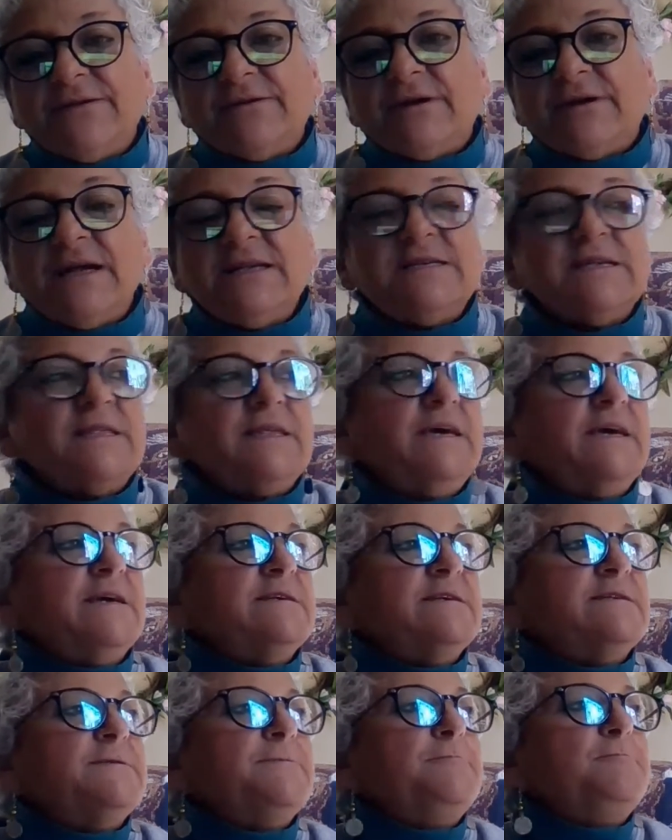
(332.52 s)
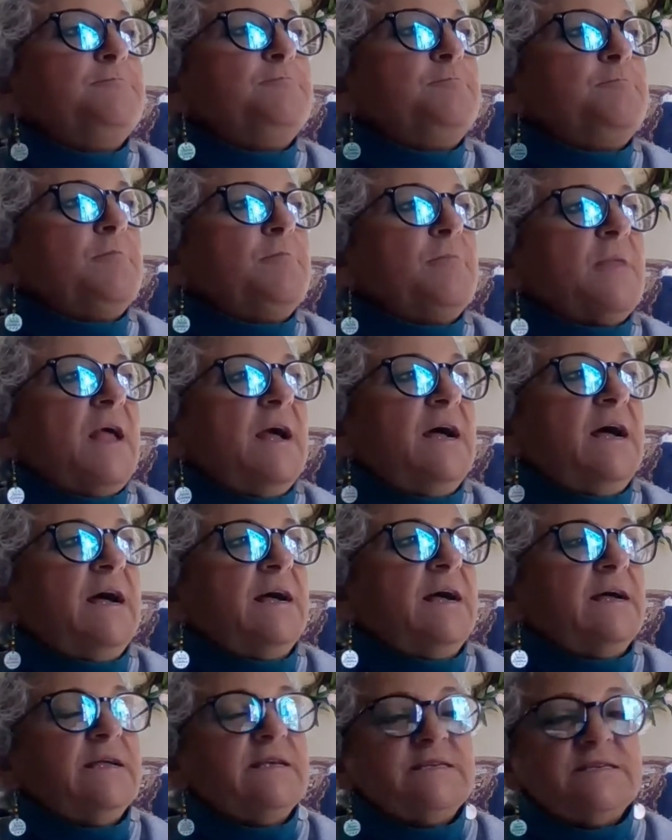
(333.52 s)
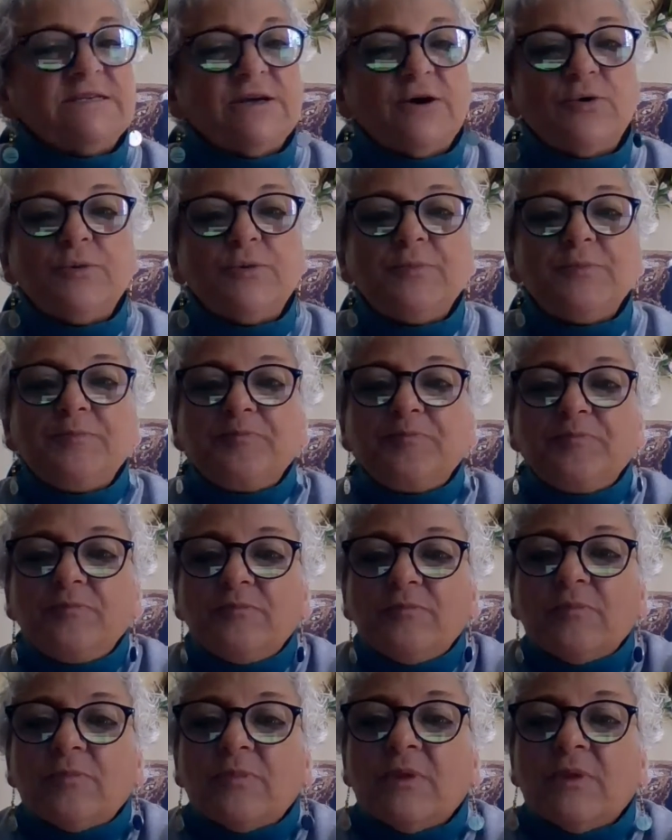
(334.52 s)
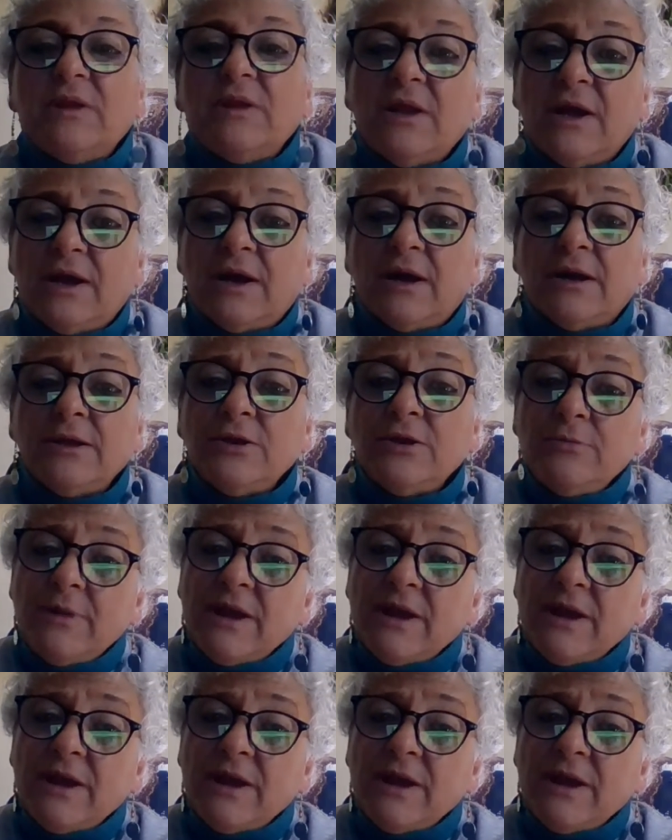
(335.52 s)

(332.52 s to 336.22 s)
kinds of things. You